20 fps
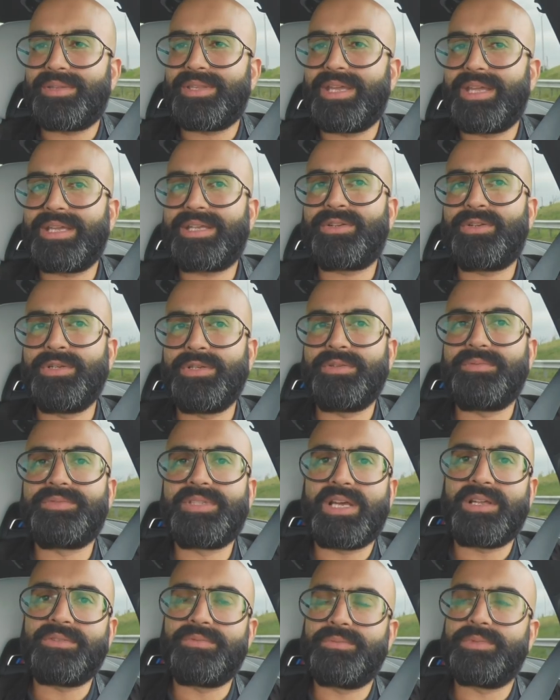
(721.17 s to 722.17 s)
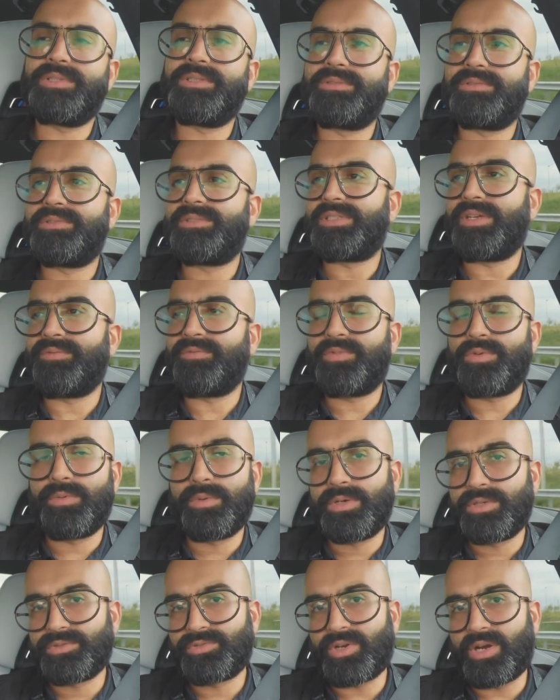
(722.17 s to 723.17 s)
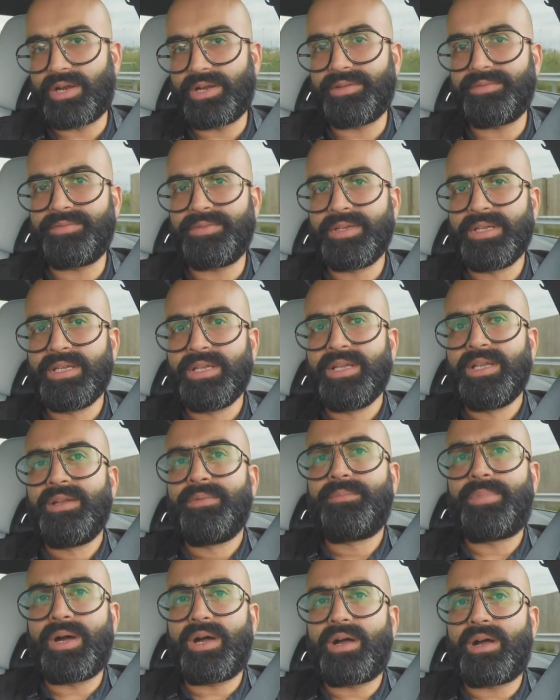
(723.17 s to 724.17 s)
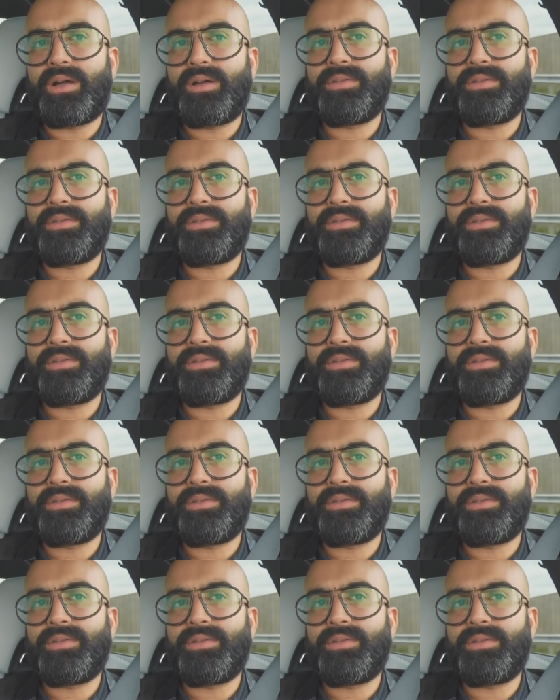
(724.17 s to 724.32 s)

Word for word: that it could have done with some four-wheel drive, yeah, but